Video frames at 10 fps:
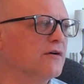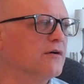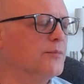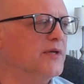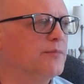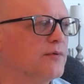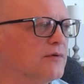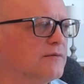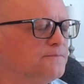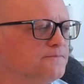younger
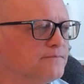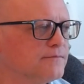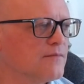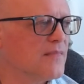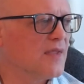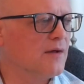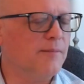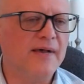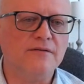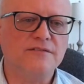people
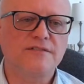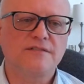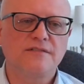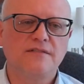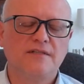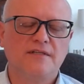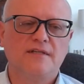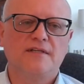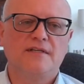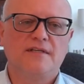about
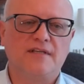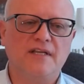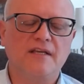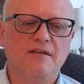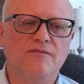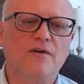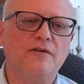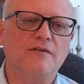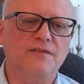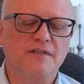getting
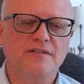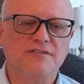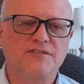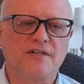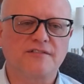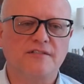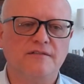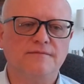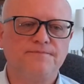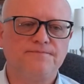involved in
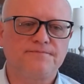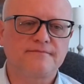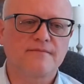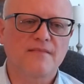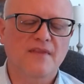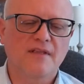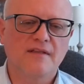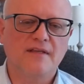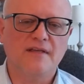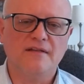construction.
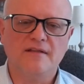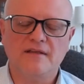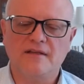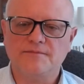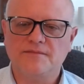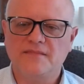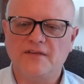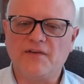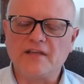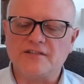And
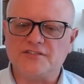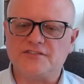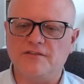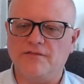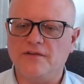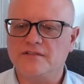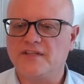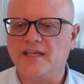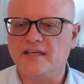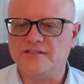if I could just divert
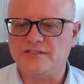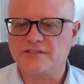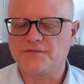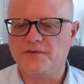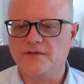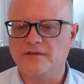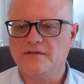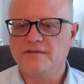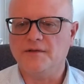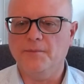to that just
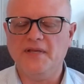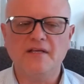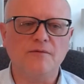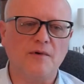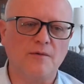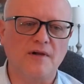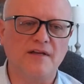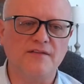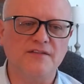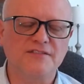for a minute while we're
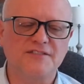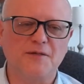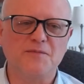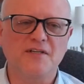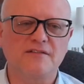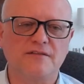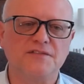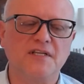on this subject of